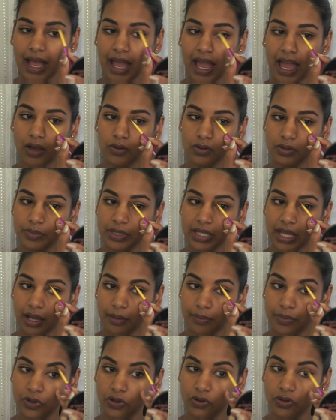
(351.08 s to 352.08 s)
I will be
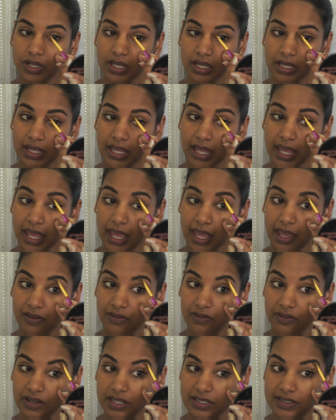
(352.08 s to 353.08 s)
uploading
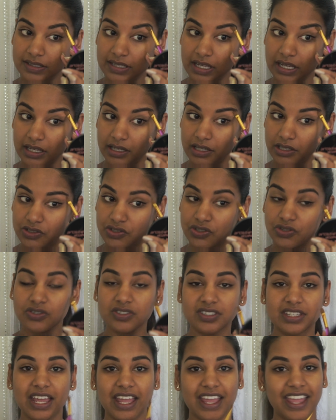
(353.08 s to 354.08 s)
every single
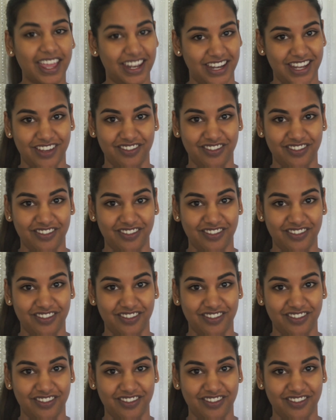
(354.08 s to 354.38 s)
Tuesday and